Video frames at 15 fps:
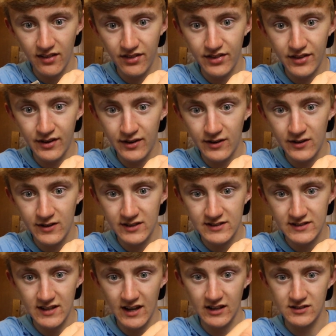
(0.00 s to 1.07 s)
third
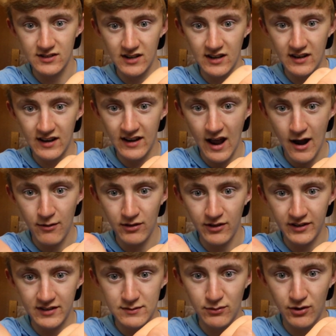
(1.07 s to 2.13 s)
section, and now it
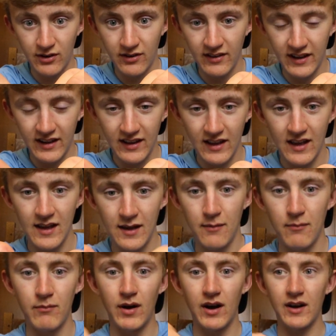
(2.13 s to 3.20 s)
looks more like a
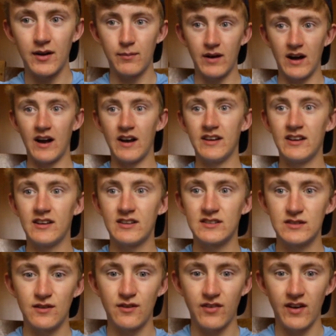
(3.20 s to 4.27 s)
bug body
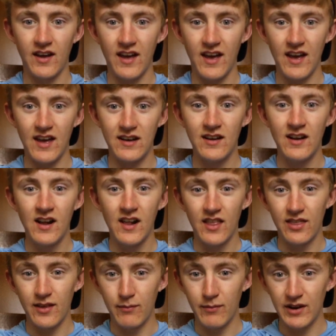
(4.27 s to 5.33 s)
because you have a head,
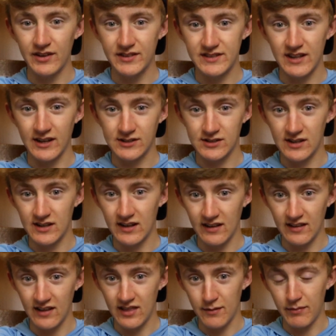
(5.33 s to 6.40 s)
the middle section,
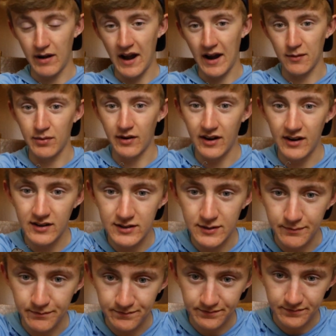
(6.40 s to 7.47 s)
and then the back part.
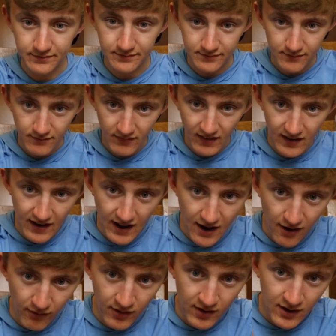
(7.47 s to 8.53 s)

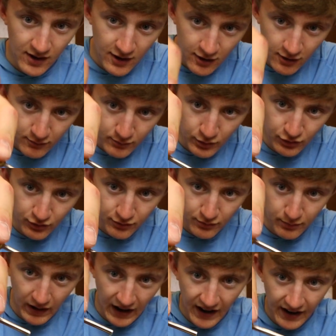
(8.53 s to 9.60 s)
Now
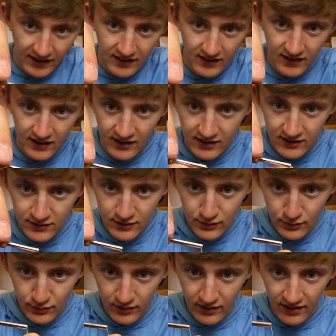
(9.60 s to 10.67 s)
move back
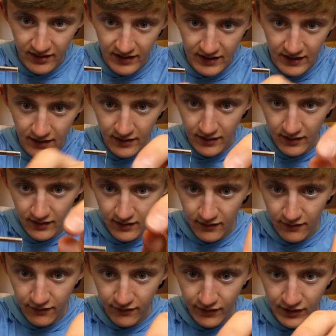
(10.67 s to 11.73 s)
to the
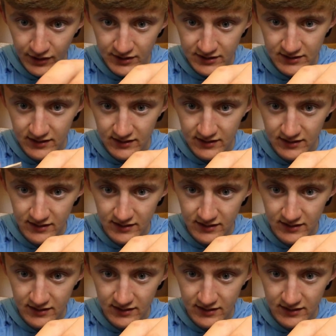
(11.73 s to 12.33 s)
first